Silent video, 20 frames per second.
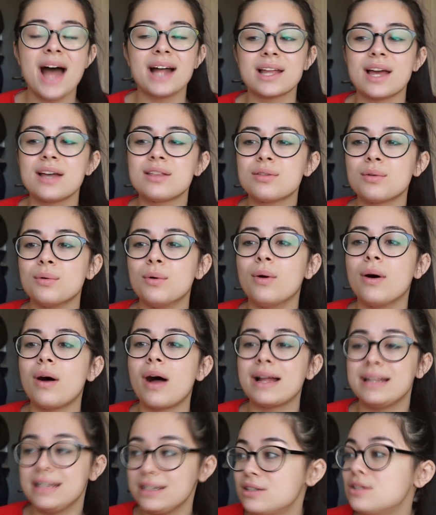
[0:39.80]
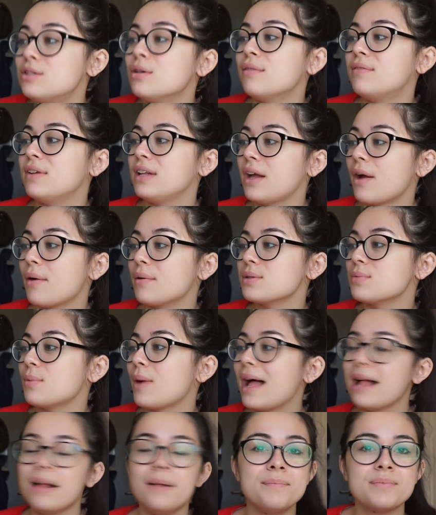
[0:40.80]
And I thought I need to do a video as
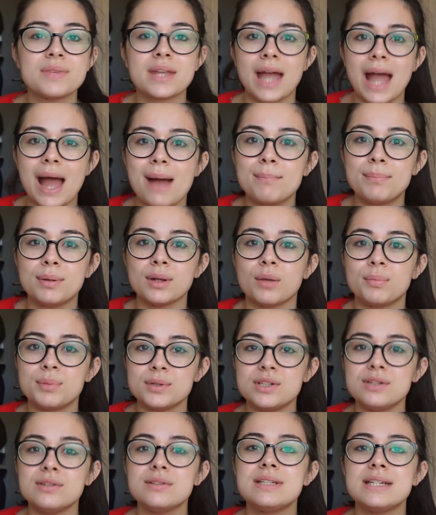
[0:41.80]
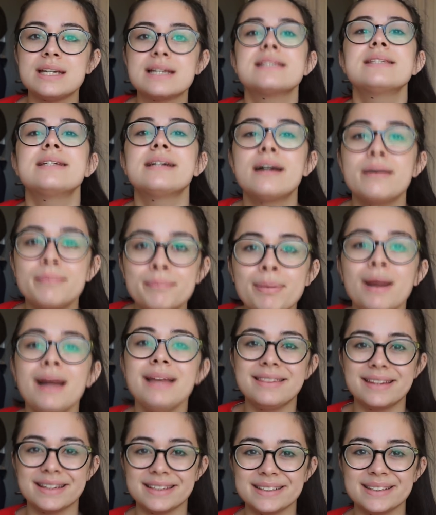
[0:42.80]
well. Ample opportunities to
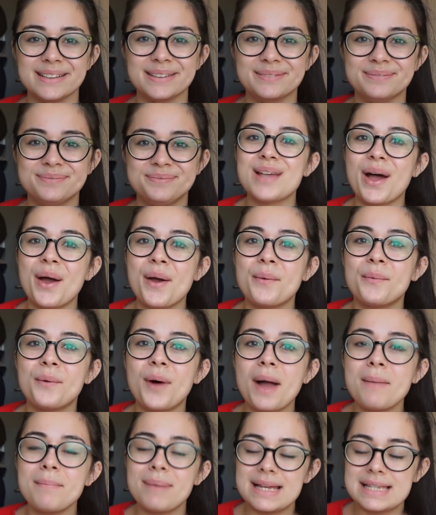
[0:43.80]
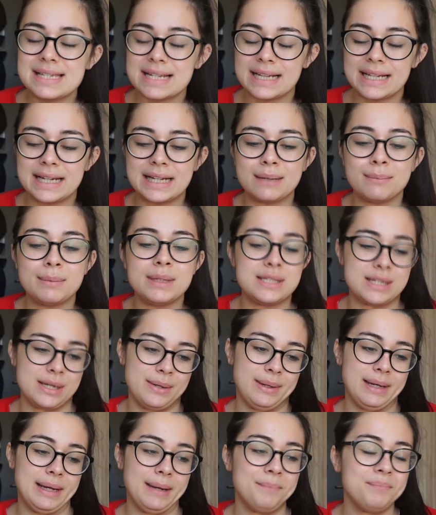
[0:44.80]
combine the two. So what I'm basically going to be
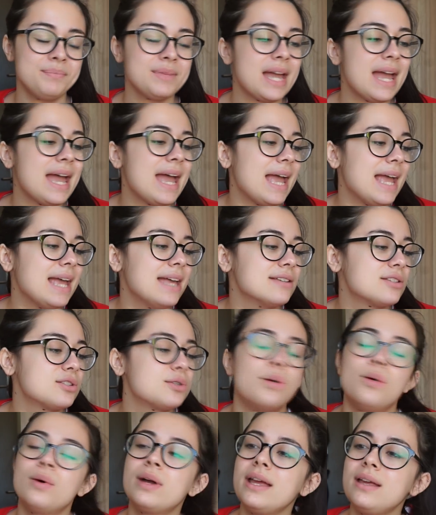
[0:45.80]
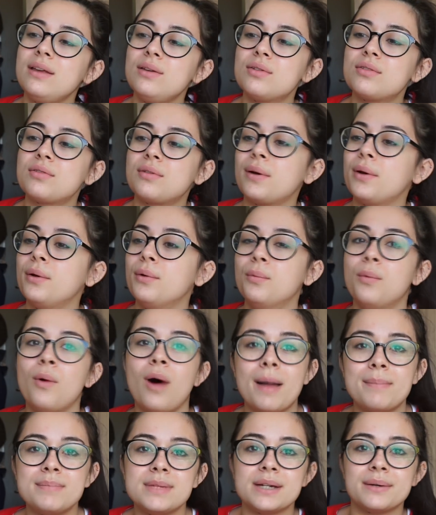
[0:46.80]
doing is talking you through
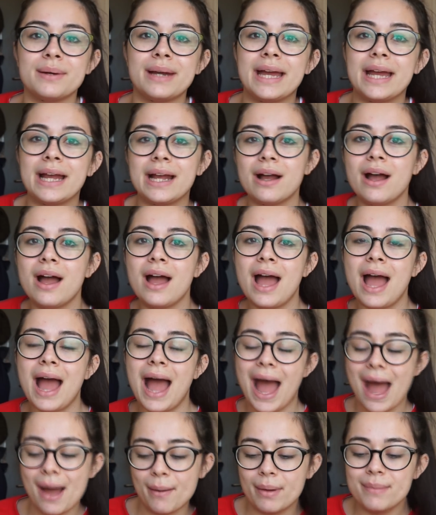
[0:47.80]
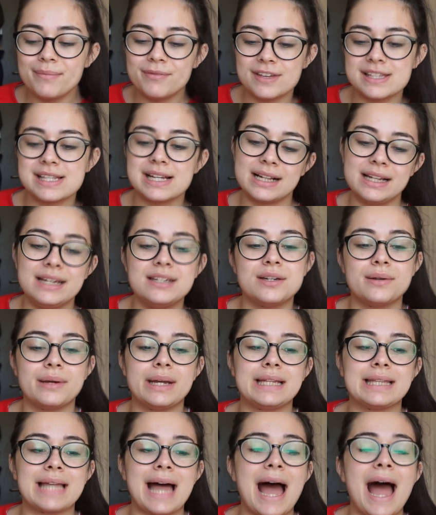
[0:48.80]
what I'm doing, how I'm physically
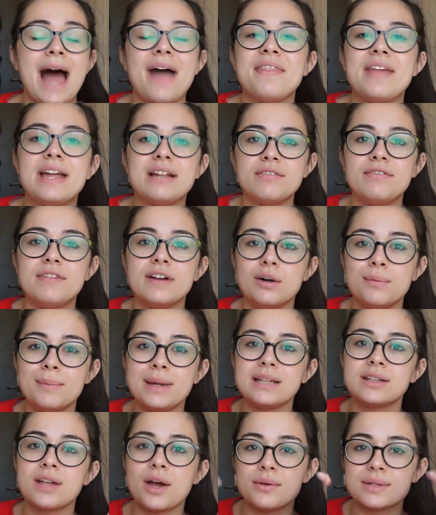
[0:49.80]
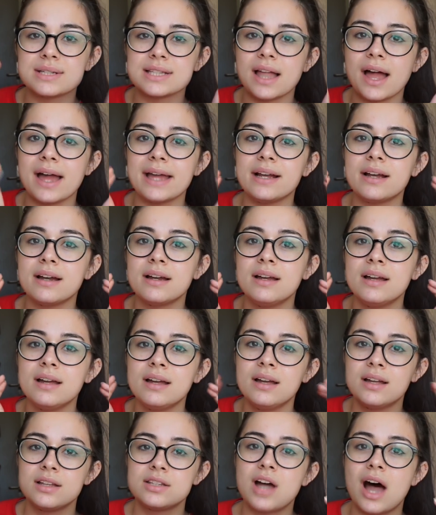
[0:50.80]
doing that, and then filming those like
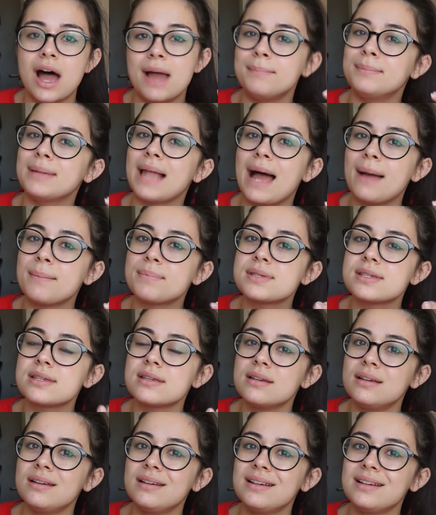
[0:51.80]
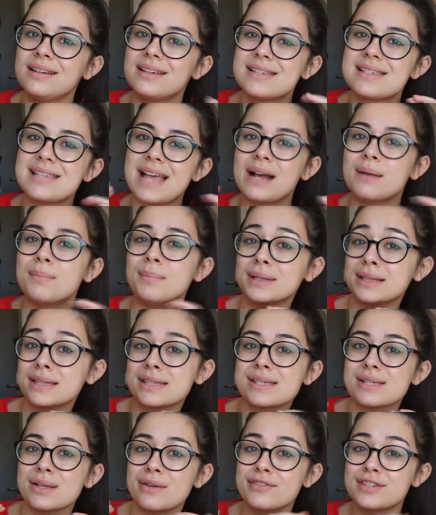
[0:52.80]
time-lapse
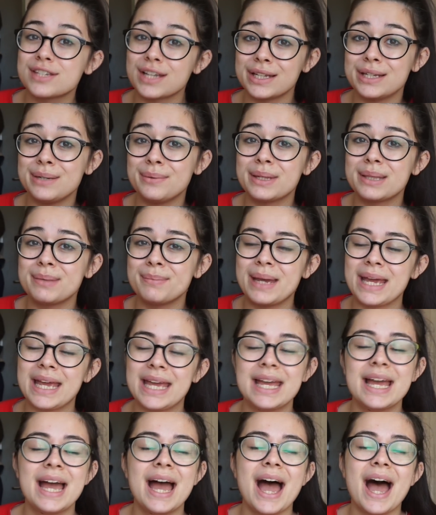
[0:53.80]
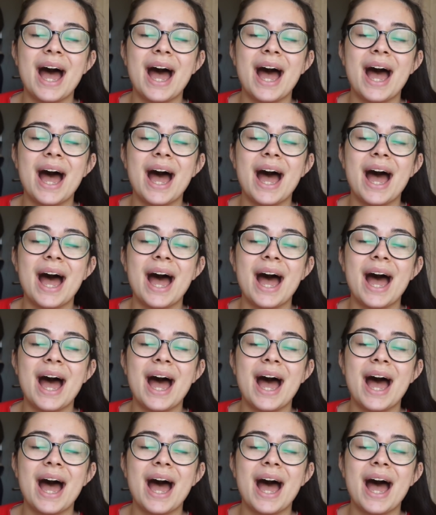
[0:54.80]
segments of study with me,